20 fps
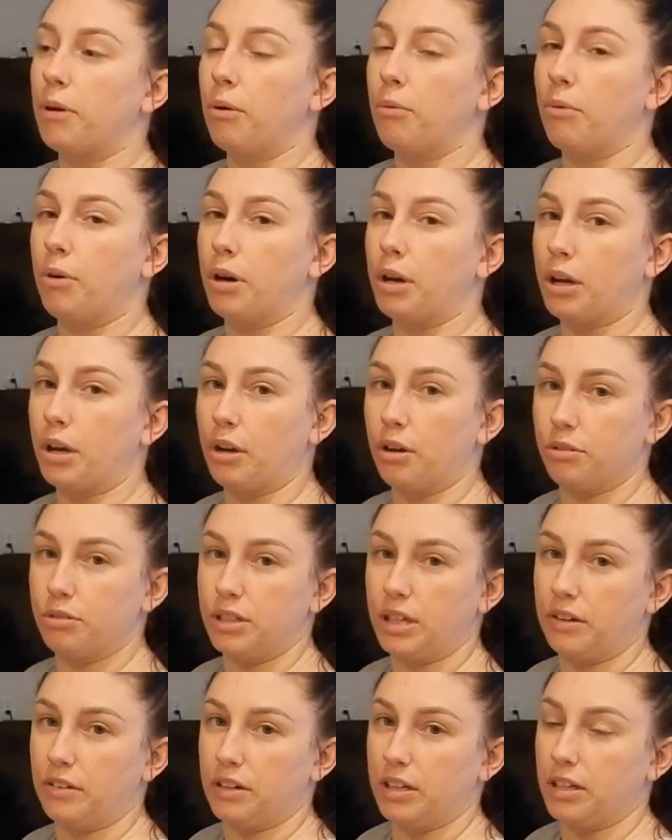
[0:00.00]
I want to go
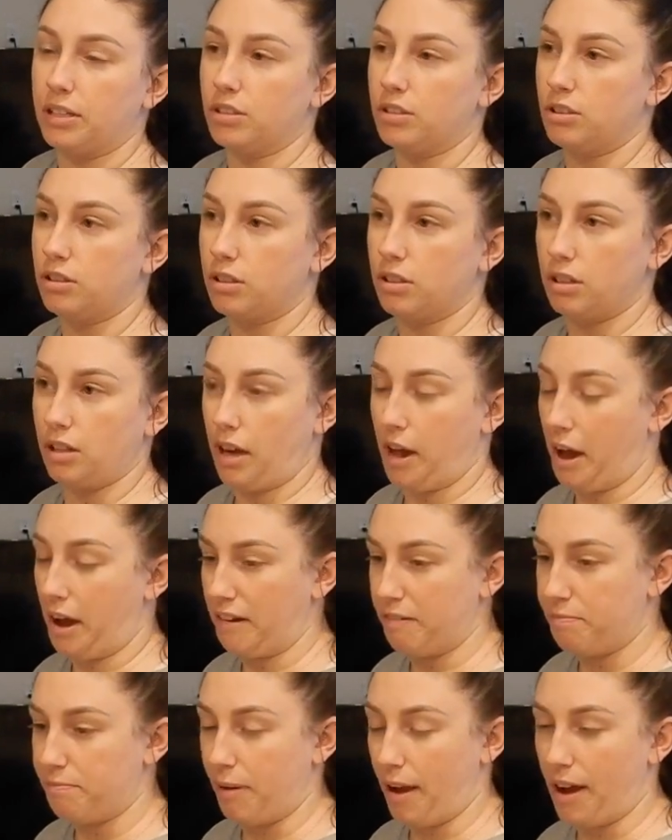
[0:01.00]
down in the
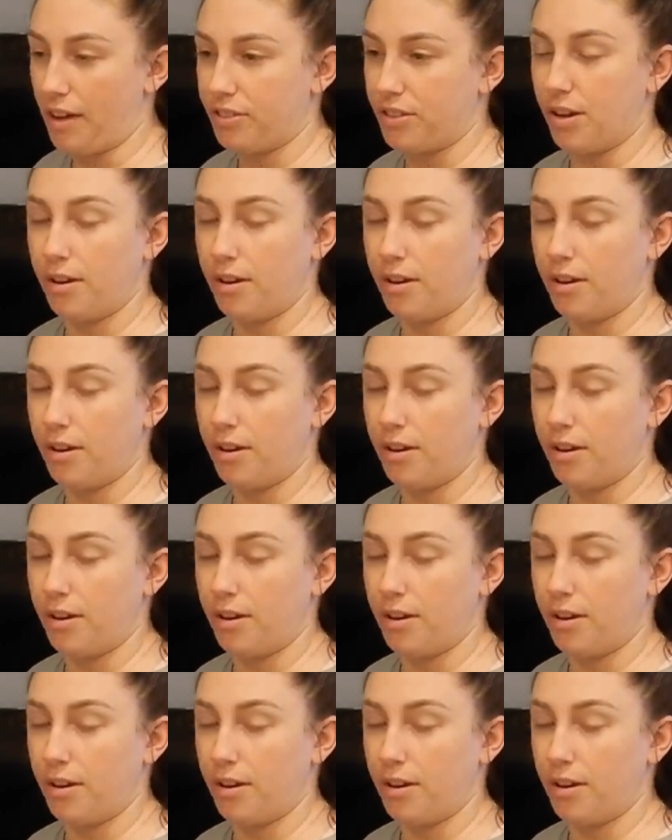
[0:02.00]
half bath.